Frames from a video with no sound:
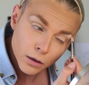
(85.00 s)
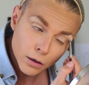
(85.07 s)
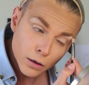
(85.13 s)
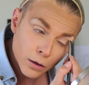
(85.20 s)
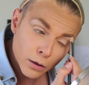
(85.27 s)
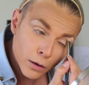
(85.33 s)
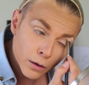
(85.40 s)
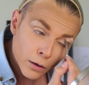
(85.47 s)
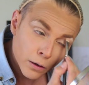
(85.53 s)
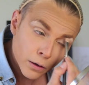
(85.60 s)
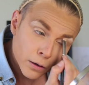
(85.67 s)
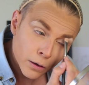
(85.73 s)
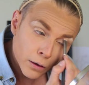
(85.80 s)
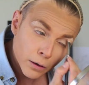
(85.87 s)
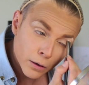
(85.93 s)
and
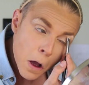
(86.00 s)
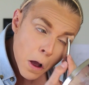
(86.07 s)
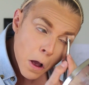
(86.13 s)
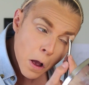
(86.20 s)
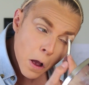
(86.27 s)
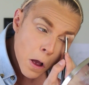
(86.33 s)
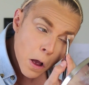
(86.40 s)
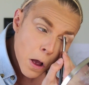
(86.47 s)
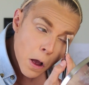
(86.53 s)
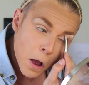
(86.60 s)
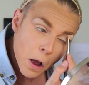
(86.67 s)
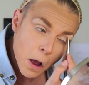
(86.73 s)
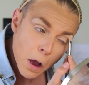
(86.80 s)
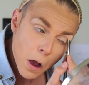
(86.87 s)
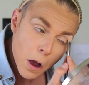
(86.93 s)
take it
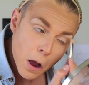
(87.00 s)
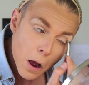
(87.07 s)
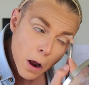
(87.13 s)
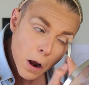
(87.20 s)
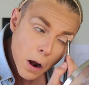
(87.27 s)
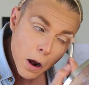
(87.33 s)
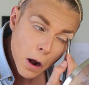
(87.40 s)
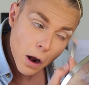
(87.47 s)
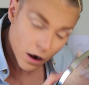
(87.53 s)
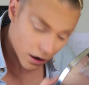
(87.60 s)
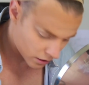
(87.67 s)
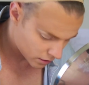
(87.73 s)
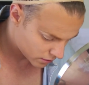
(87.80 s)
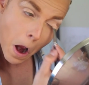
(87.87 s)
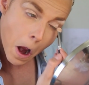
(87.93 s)
in under that
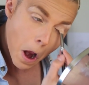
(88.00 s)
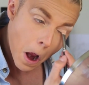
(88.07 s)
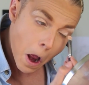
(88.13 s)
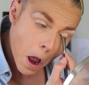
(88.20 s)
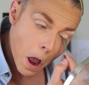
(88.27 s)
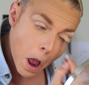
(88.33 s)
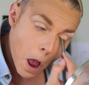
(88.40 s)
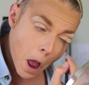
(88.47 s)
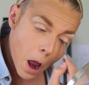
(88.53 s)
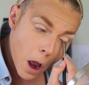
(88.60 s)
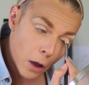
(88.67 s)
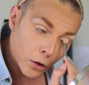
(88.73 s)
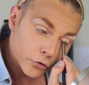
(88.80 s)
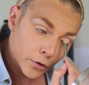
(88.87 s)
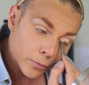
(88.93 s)
brow. I
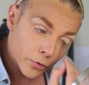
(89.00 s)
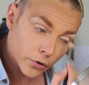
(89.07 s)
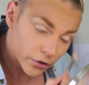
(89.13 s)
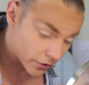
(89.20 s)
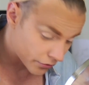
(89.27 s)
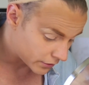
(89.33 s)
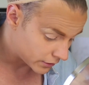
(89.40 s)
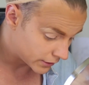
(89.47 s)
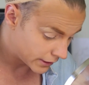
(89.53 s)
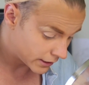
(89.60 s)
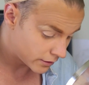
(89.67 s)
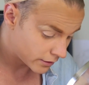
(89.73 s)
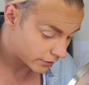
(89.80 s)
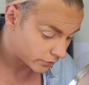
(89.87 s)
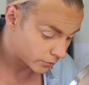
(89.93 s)
also put it on the lid
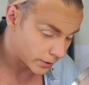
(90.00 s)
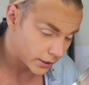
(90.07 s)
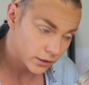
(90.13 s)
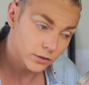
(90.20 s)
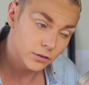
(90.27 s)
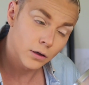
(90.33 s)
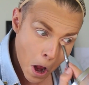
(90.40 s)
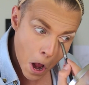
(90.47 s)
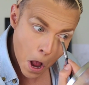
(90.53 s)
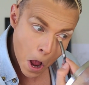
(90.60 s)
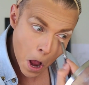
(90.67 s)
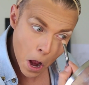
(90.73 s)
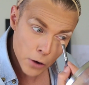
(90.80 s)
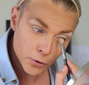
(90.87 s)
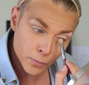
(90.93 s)
as well
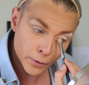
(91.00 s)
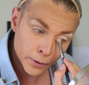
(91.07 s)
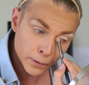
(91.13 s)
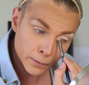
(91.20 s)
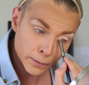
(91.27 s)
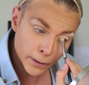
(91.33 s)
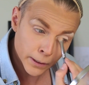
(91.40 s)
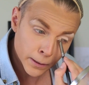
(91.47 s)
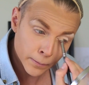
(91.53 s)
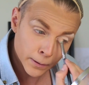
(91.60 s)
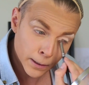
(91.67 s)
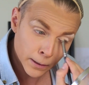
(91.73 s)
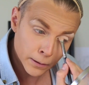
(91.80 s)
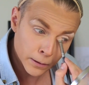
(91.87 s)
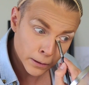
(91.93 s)
to bring a teeny
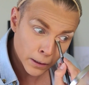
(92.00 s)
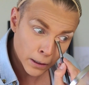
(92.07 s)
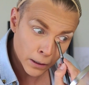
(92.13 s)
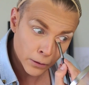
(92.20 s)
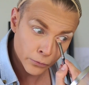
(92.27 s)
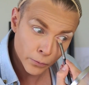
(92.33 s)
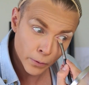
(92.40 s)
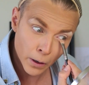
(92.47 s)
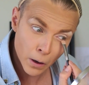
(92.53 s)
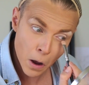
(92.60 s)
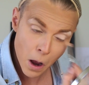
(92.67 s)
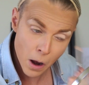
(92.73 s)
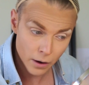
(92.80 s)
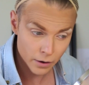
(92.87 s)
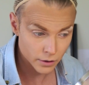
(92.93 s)
bit under the eye as
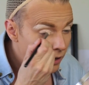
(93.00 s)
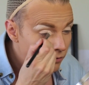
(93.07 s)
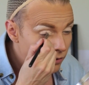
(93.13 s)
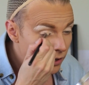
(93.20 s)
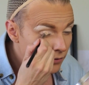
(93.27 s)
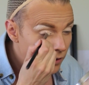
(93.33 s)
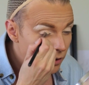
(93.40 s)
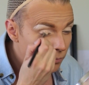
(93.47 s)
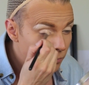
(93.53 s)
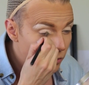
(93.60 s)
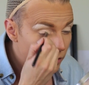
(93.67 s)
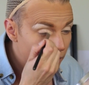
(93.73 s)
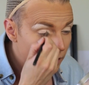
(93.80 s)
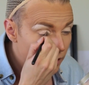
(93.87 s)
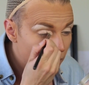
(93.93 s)
well. I find that
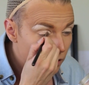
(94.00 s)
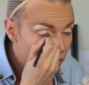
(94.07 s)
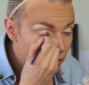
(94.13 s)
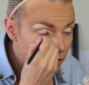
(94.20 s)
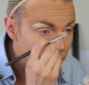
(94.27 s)
putting